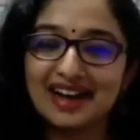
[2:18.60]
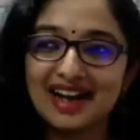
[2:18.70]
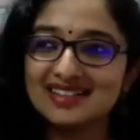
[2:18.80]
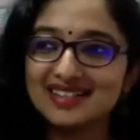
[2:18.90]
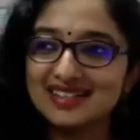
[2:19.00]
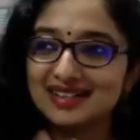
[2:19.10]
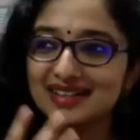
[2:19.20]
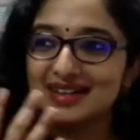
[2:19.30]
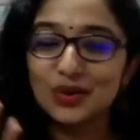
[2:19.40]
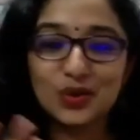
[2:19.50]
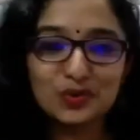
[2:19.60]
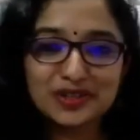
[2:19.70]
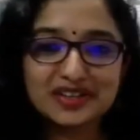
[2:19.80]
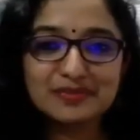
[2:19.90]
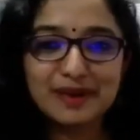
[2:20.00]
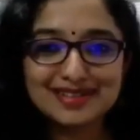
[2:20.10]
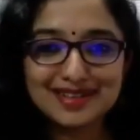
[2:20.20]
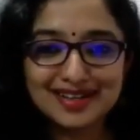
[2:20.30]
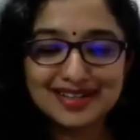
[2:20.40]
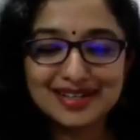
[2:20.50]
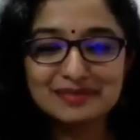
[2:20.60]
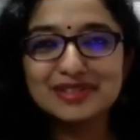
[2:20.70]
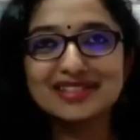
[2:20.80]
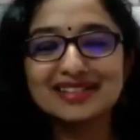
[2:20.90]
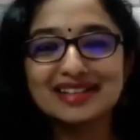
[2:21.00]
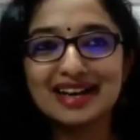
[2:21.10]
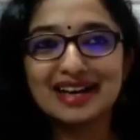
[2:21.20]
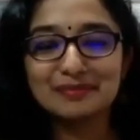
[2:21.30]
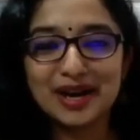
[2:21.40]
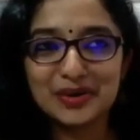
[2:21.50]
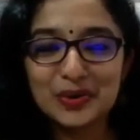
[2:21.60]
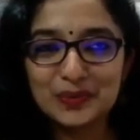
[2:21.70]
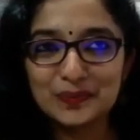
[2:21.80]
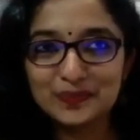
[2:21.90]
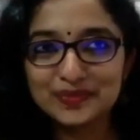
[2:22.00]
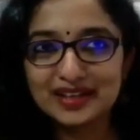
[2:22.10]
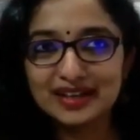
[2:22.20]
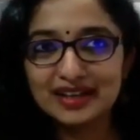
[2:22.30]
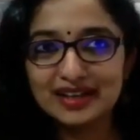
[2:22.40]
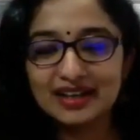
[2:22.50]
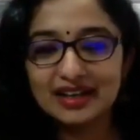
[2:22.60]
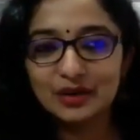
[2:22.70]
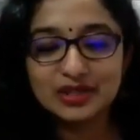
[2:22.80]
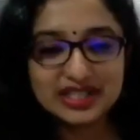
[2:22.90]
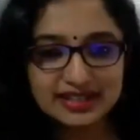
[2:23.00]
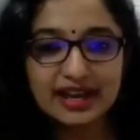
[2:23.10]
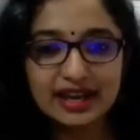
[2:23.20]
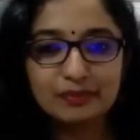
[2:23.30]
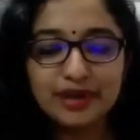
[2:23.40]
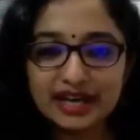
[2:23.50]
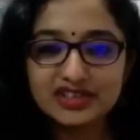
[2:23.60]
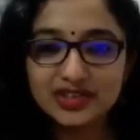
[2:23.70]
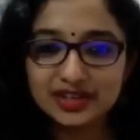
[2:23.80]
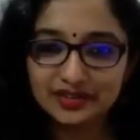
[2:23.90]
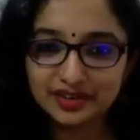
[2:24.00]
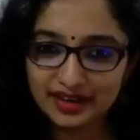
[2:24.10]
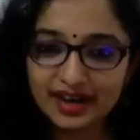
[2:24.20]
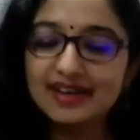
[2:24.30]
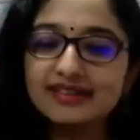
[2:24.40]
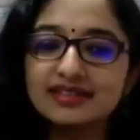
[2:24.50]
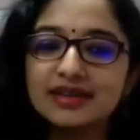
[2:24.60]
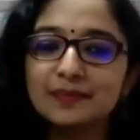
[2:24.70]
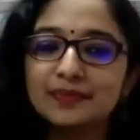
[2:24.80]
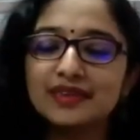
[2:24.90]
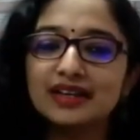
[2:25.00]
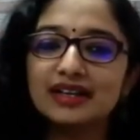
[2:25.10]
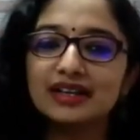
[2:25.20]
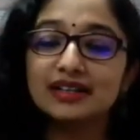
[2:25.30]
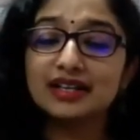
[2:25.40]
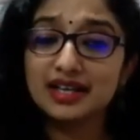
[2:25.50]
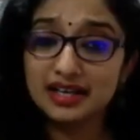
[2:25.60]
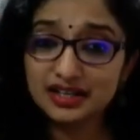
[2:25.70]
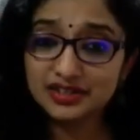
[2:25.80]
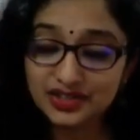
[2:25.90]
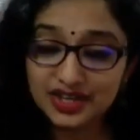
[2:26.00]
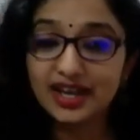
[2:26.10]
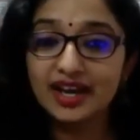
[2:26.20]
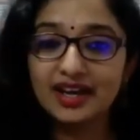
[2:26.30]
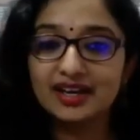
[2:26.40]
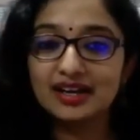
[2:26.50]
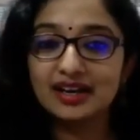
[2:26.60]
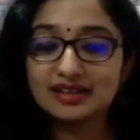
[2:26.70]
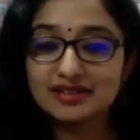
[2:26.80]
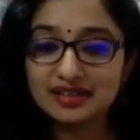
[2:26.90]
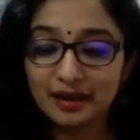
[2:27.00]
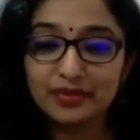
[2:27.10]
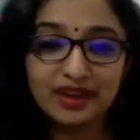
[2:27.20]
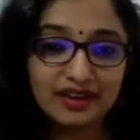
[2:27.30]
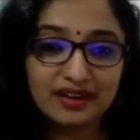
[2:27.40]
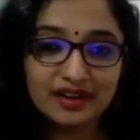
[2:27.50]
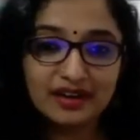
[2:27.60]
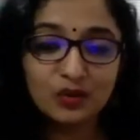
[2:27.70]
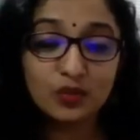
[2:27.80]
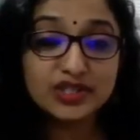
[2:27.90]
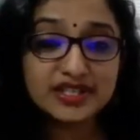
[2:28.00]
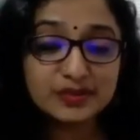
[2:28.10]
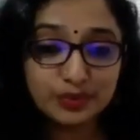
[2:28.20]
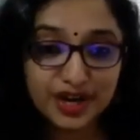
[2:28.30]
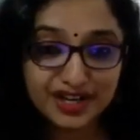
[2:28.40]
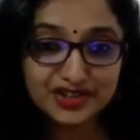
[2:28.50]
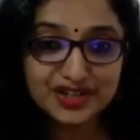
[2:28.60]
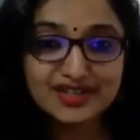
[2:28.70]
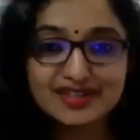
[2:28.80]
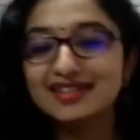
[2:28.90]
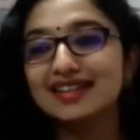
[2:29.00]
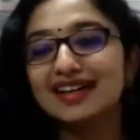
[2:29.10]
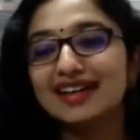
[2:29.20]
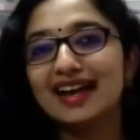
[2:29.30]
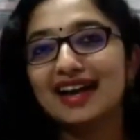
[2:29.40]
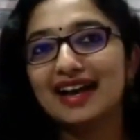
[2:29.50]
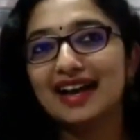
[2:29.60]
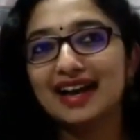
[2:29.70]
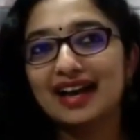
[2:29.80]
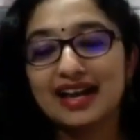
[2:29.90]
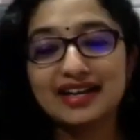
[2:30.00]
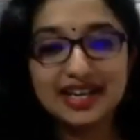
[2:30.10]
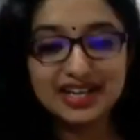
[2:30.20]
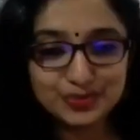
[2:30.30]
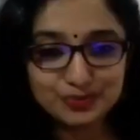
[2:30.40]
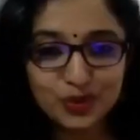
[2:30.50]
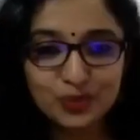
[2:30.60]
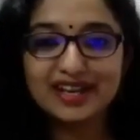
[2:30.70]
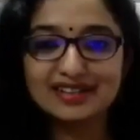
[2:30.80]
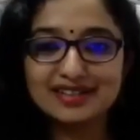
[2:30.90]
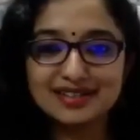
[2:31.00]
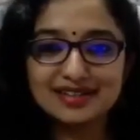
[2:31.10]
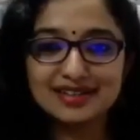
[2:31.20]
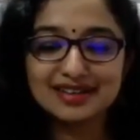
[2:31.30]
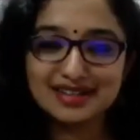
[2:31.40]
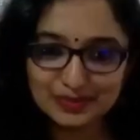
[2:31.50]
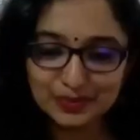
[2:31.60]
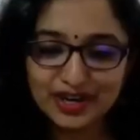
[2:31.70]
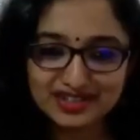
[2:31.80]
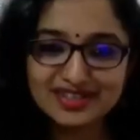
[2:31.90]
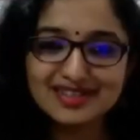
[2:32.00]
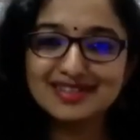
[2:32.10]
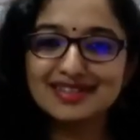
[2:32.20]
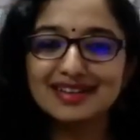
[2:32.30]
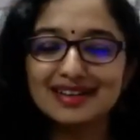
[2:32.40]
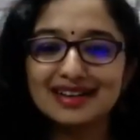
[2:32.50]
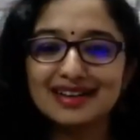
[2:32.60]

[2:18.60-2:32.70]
as it overlooks my study table at my home, which has helped me actually realize that each day is something which is precious and each moment is precious,